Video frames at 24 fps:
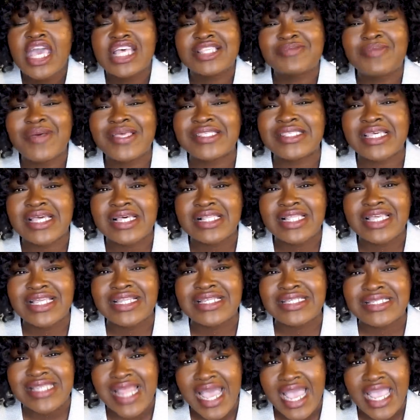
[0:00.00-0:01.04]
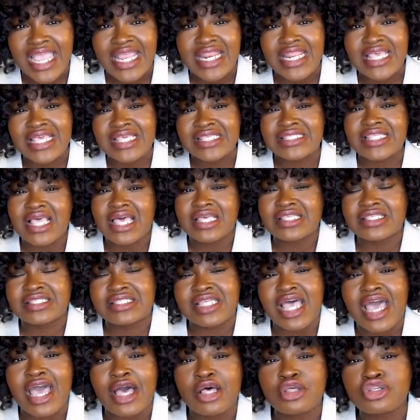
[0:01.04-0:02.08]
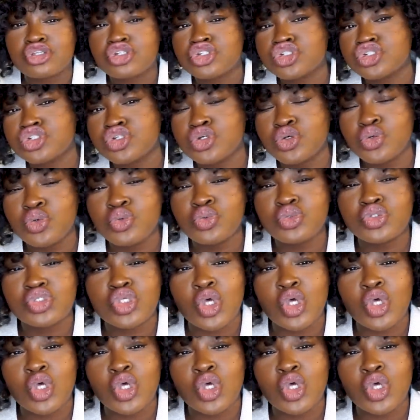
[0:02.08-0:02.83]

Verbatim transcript: It's basically 90s style shoes.